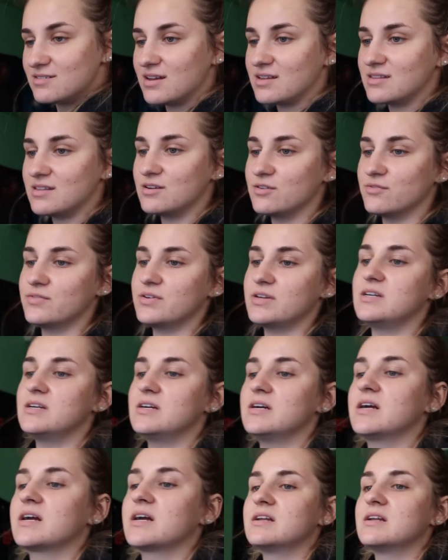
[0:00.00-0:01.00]
and then over
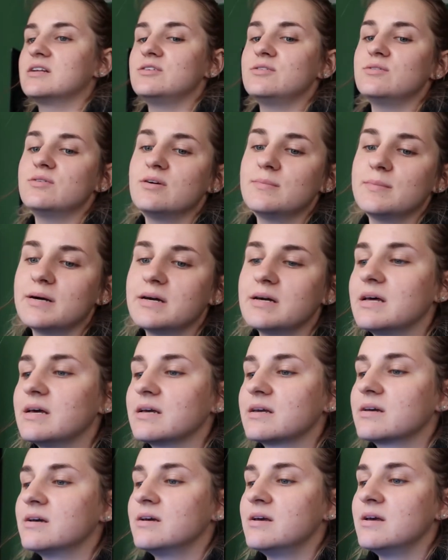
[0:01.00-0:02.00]
here of do all my
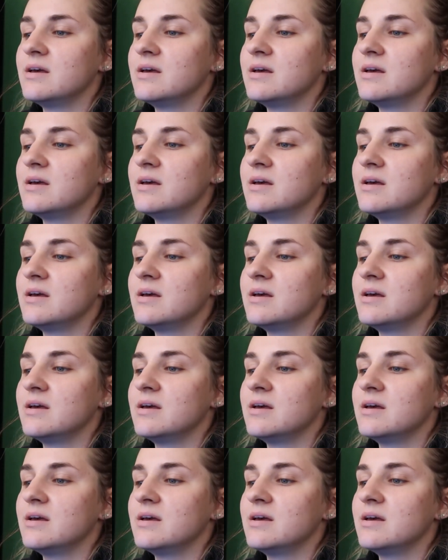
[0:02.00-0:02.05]
like